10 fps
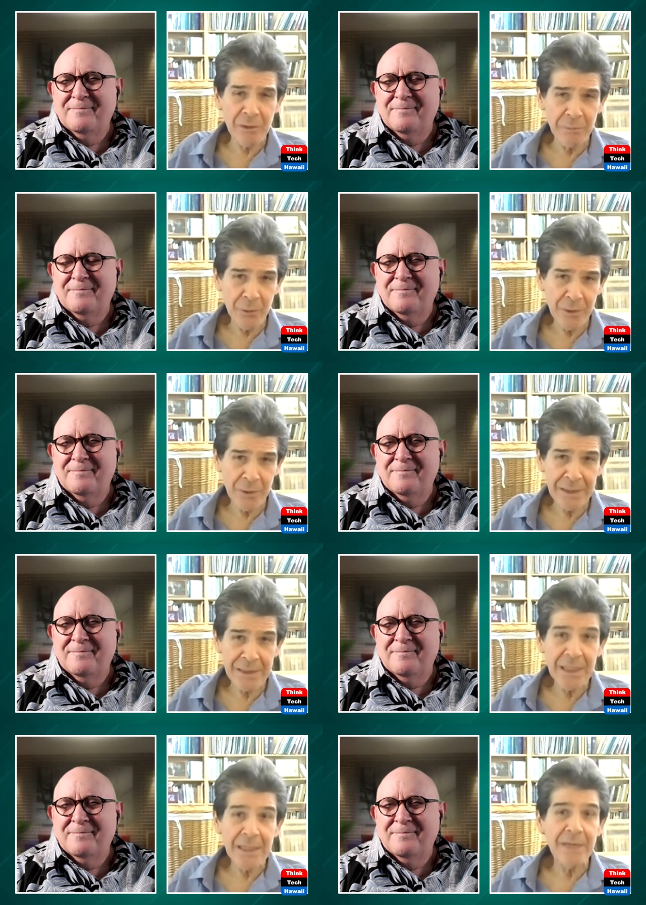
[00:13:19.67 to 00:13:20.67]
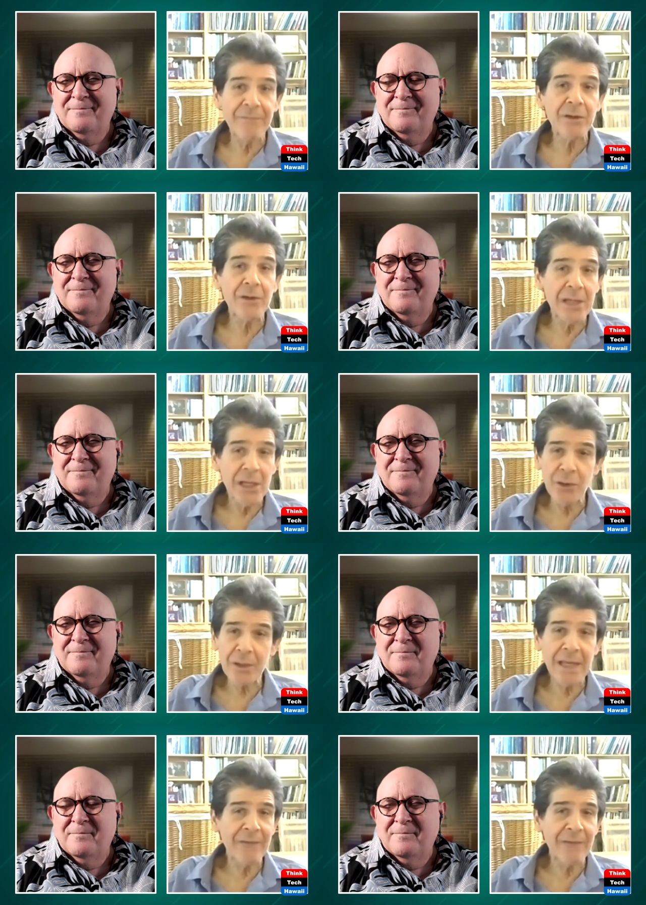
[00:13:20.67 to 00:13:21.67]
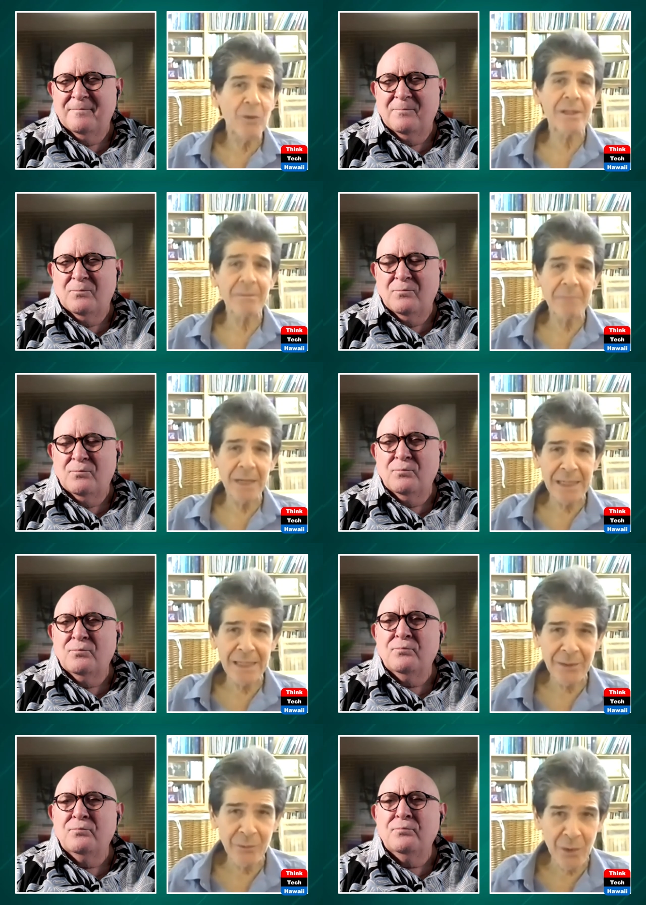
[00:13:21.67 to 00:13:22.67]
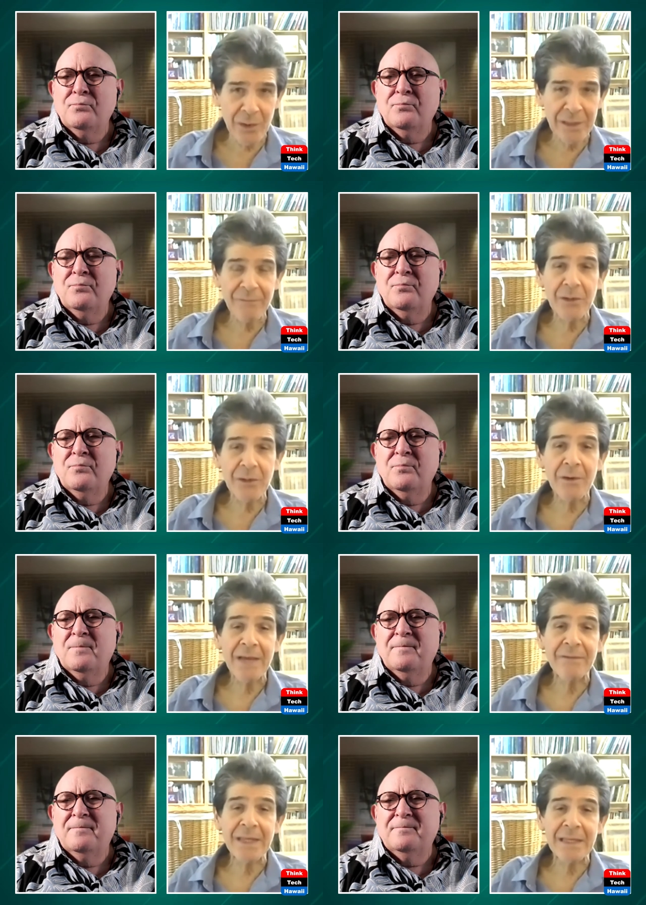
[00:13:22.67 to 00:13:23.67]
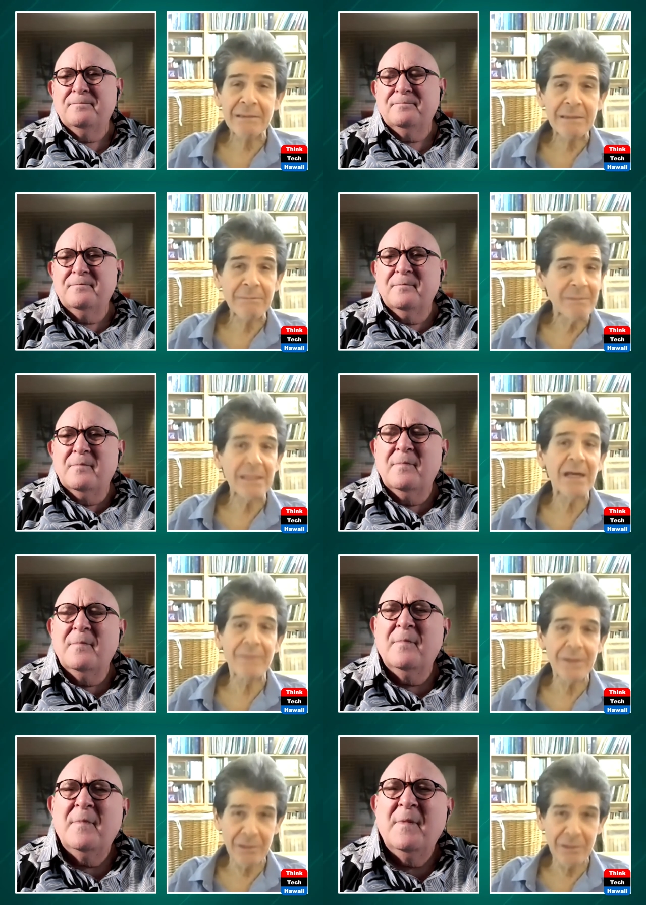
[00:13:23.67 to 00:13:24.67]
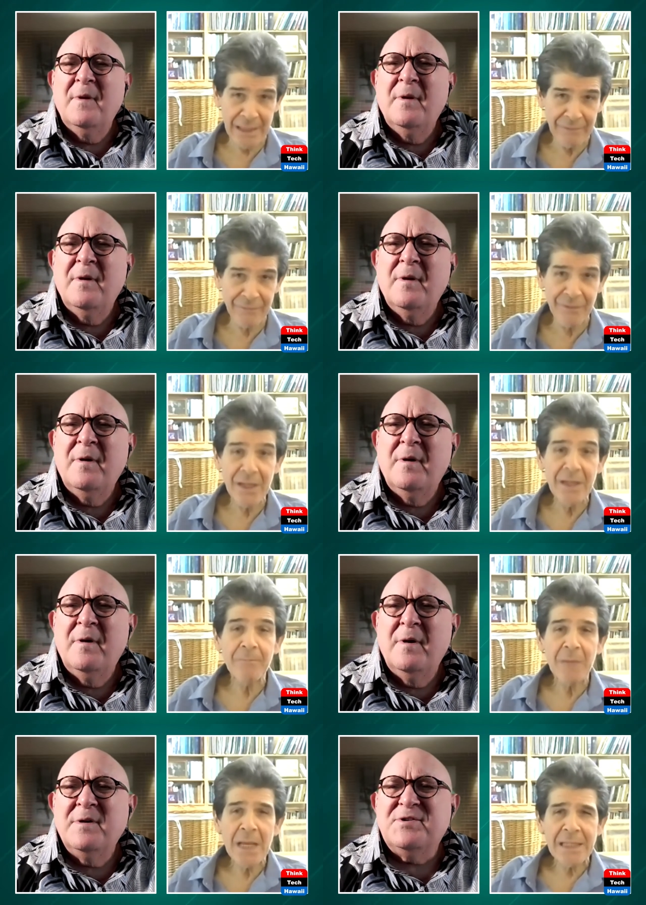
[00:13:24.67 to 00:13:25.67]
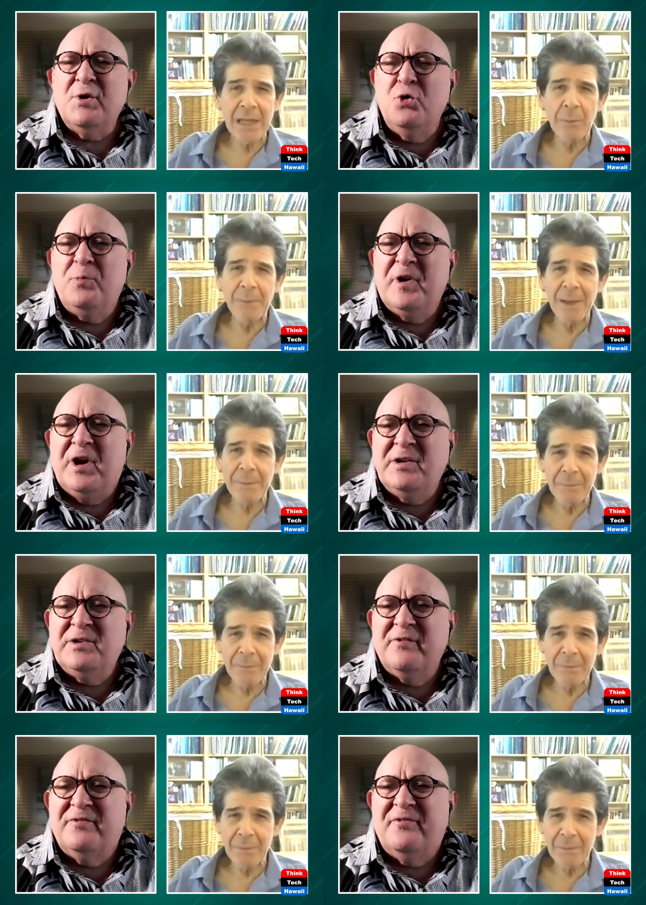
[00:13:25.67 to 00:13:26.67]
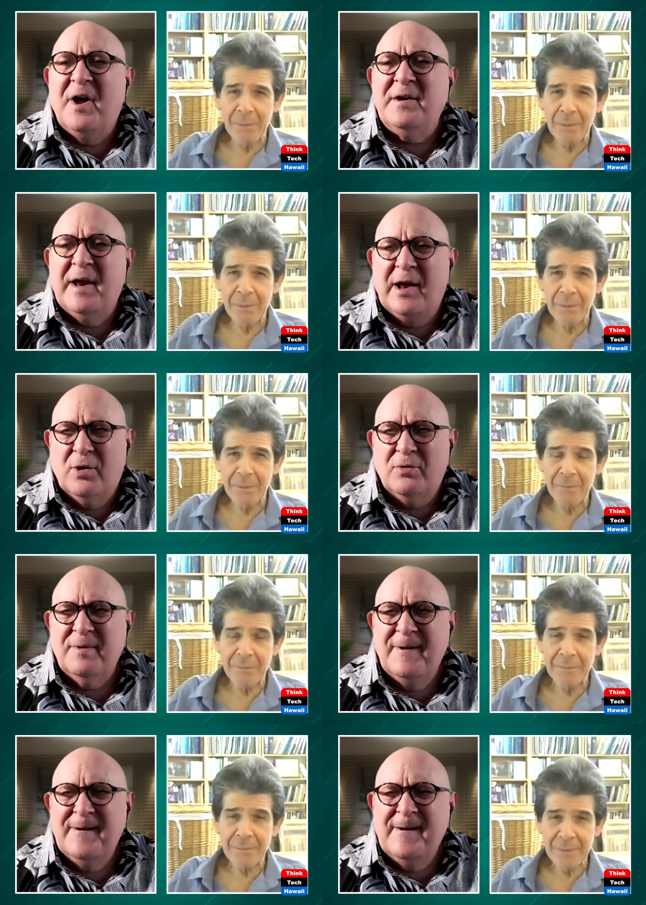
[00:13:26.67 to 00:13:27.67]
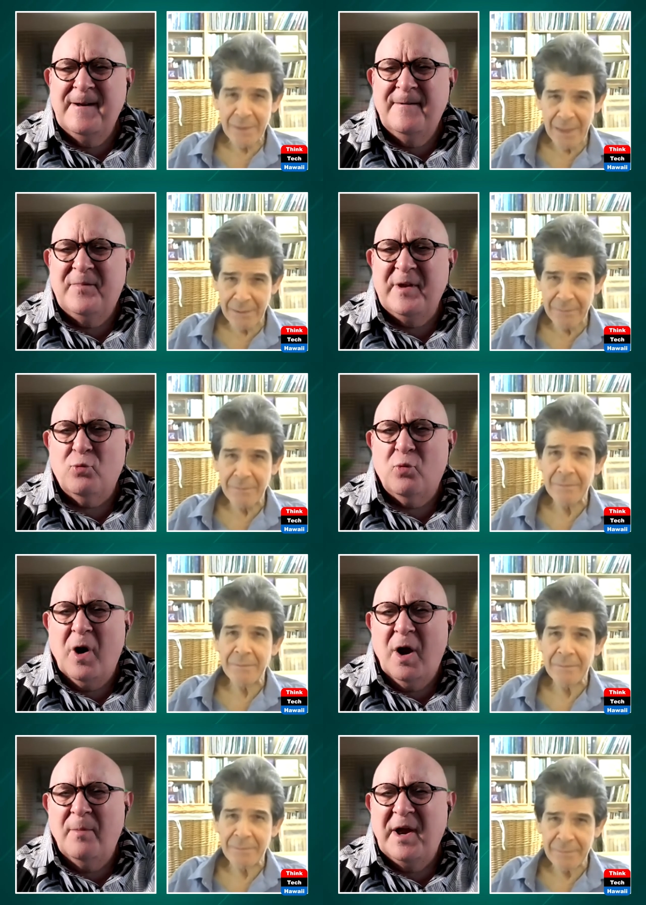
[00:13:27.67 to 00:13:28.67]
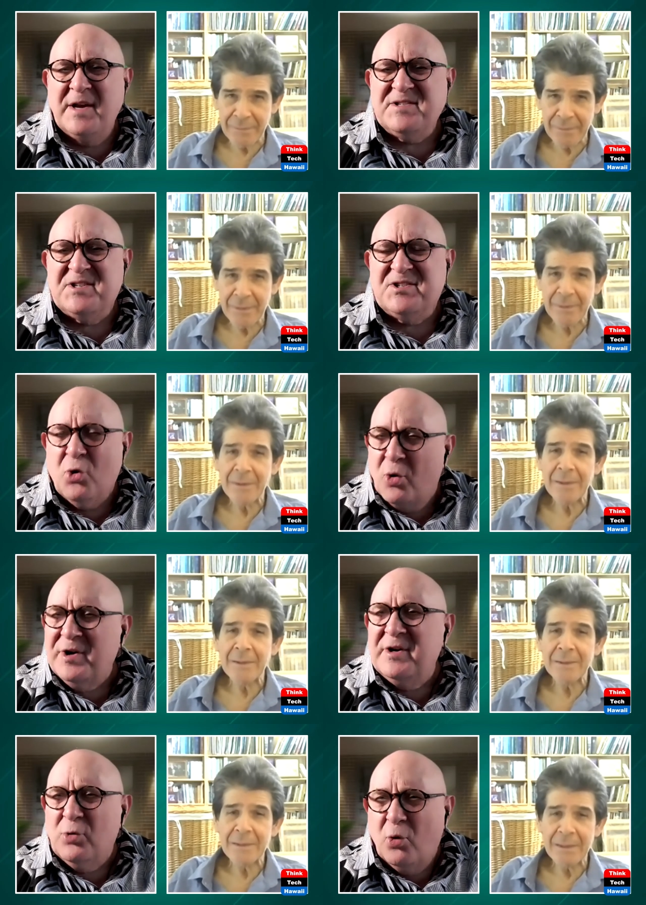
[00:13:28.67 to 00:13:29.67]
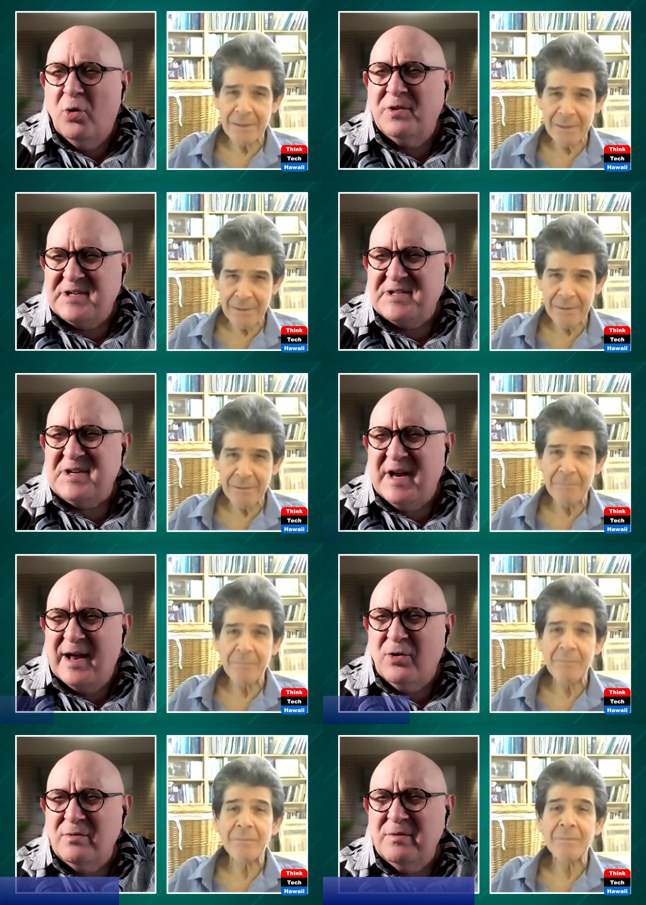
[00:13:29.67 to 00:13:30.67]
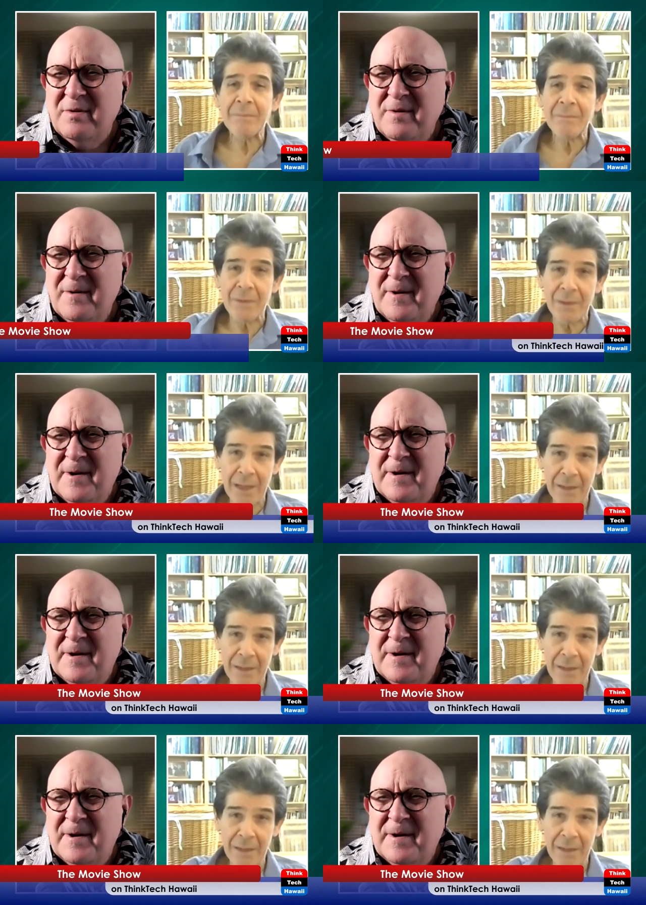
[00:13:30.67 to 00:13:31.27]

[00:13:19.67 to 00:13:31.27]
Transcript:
Speaker 1: important. If you can have all the money in the world, if you don't have any love in your life.
Speaker 2: Now, so you begin to find out that Rob has sorted all this out. Yeah.